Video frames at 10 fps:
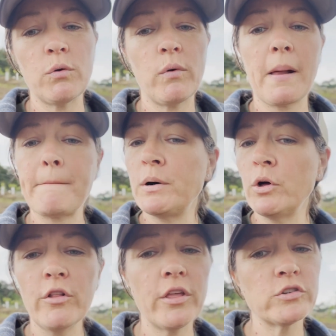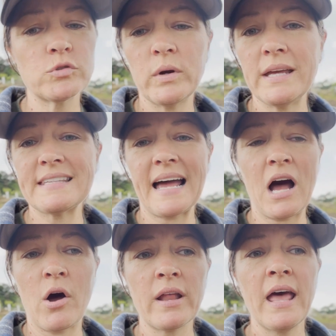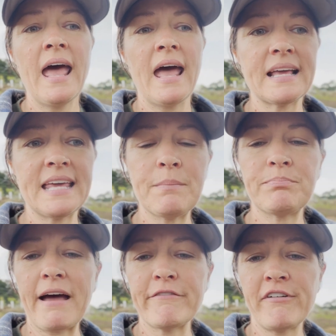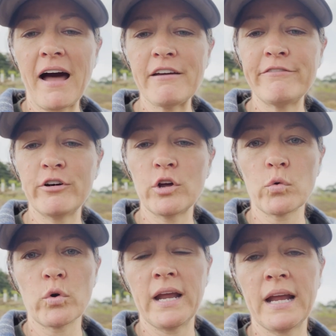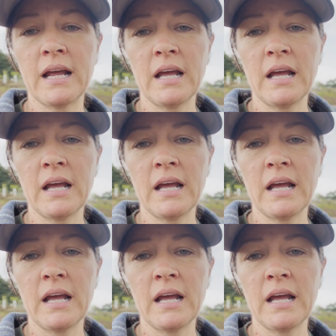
You want to pull those weeds out and keep that 5-foot ring